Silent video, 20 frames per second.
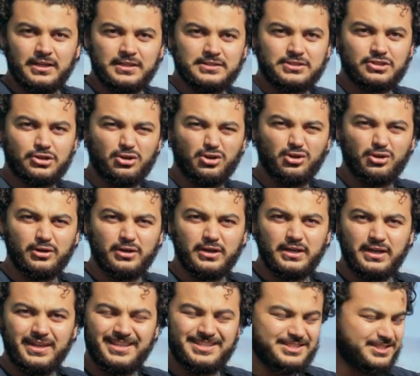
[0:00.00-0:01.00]
So
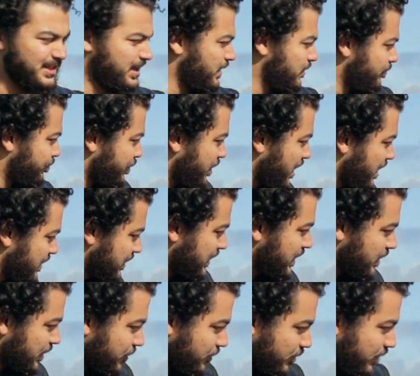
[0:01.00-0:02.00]
it's in
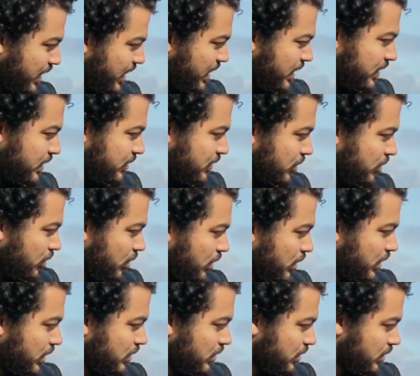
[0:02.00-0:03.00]
perennial grey, the
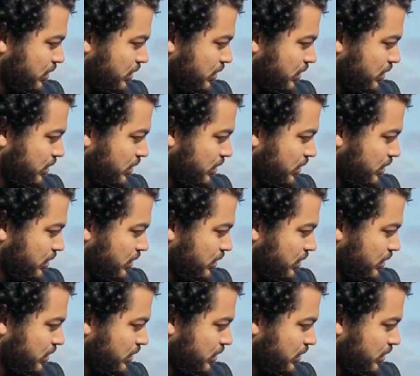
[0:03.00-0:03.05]
colour,